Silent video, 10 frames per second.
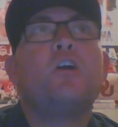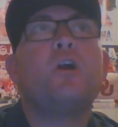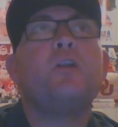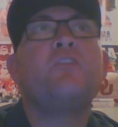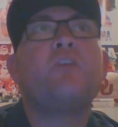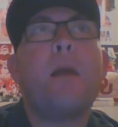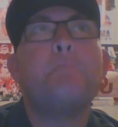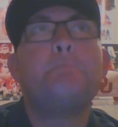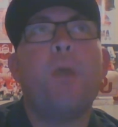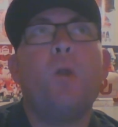Curtis
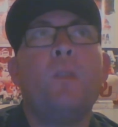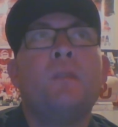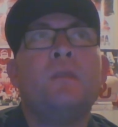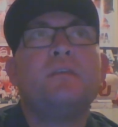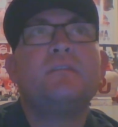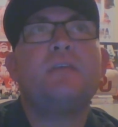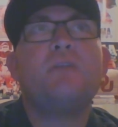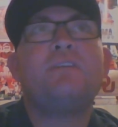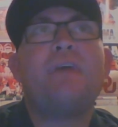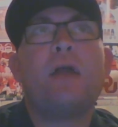Bolton,
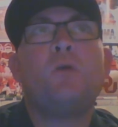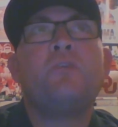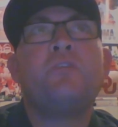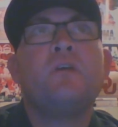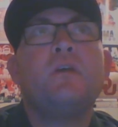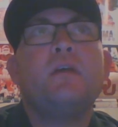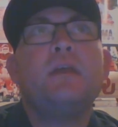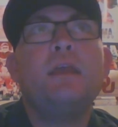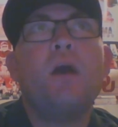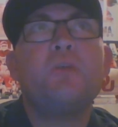seven tackles.
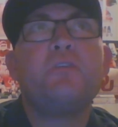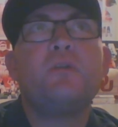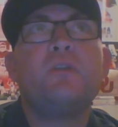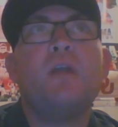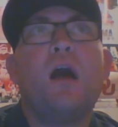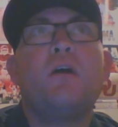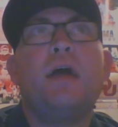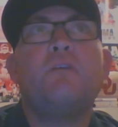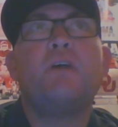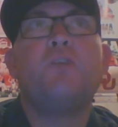He also did not
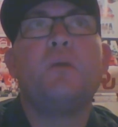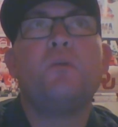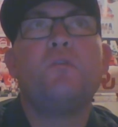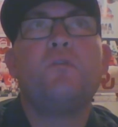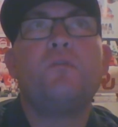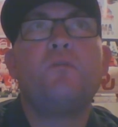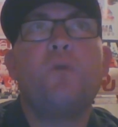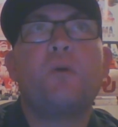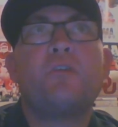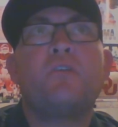have a fumble
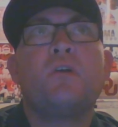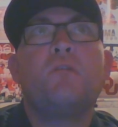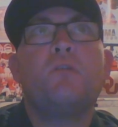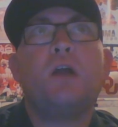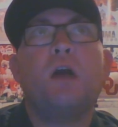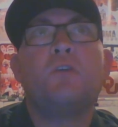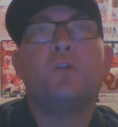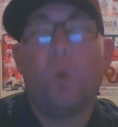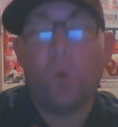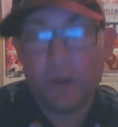forced,
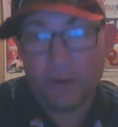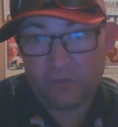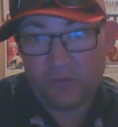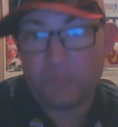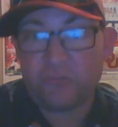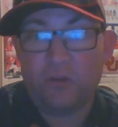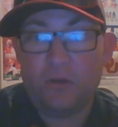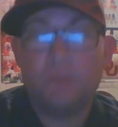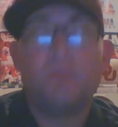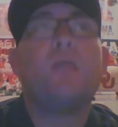recovered, or interception.
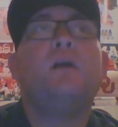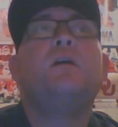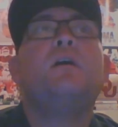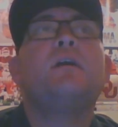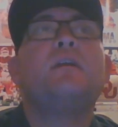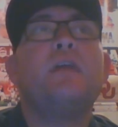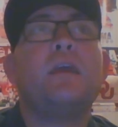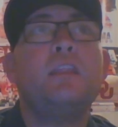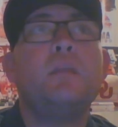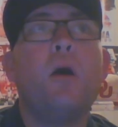
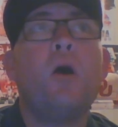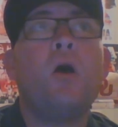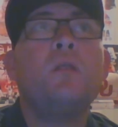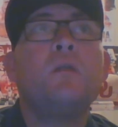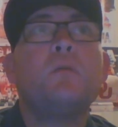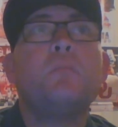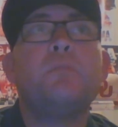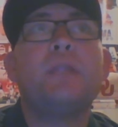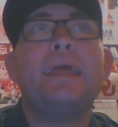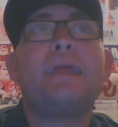Kicking the ball,
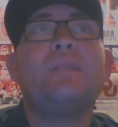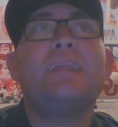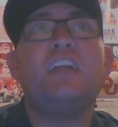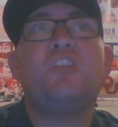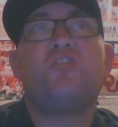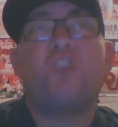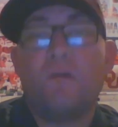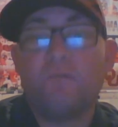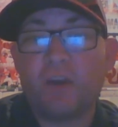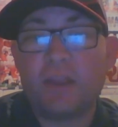Blake Lynch
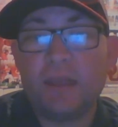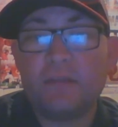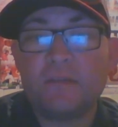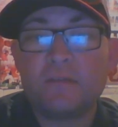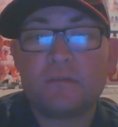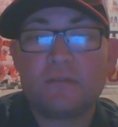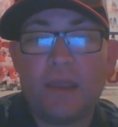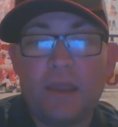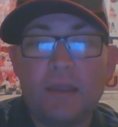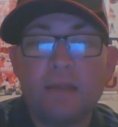for Kansas
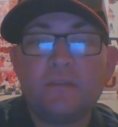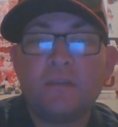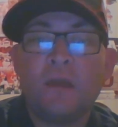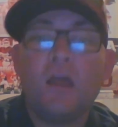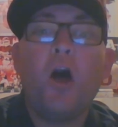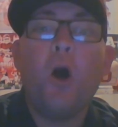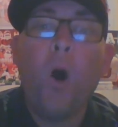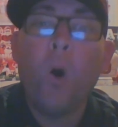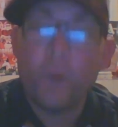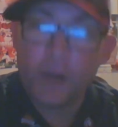State,
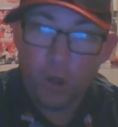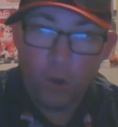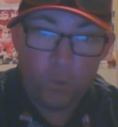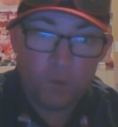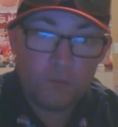0-0.